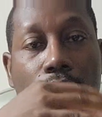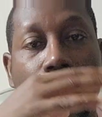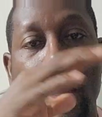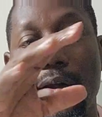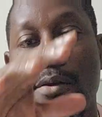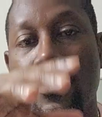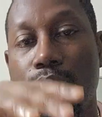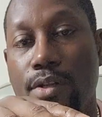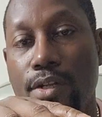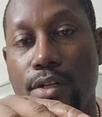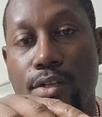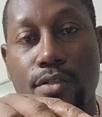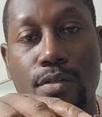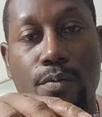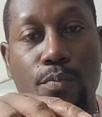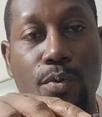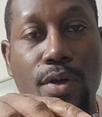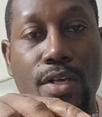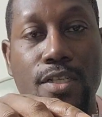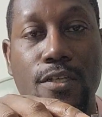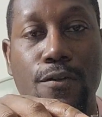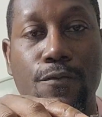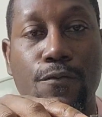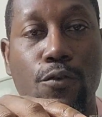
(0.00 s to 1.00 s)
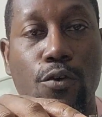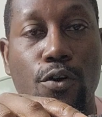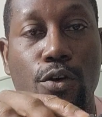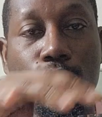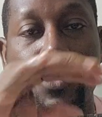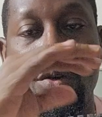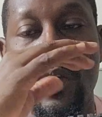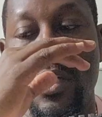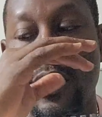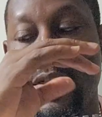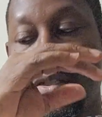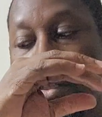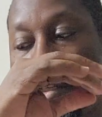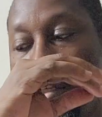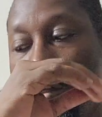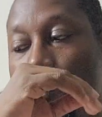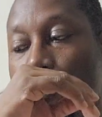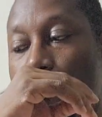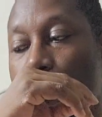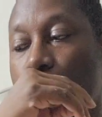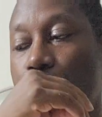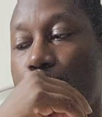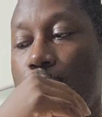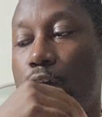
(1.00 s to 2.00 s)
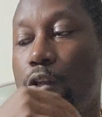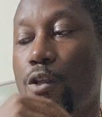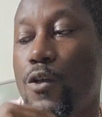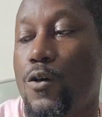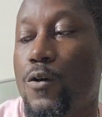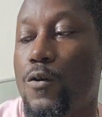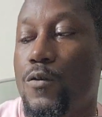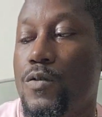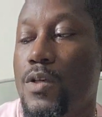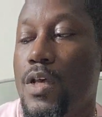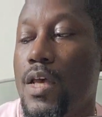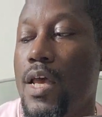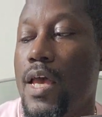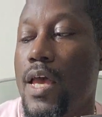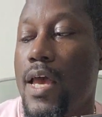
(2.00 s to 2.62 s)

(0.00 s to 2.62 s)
I don't need to suppress it for you. You can see those videos